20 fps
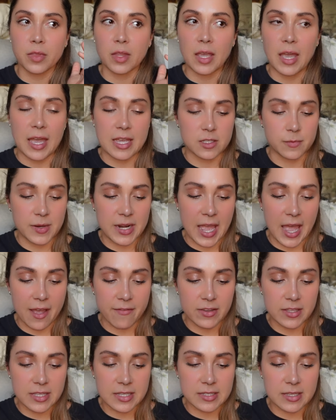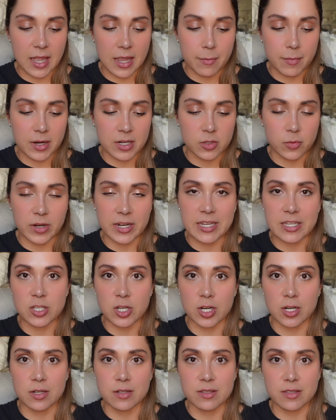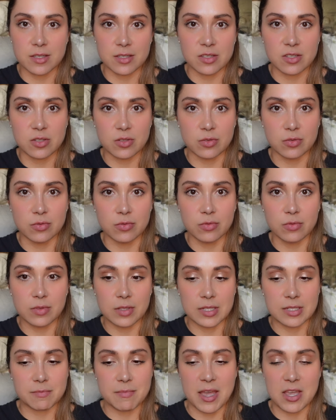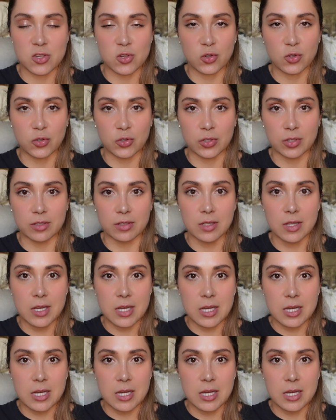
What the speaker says: has been having these nightmares where he turns into this magical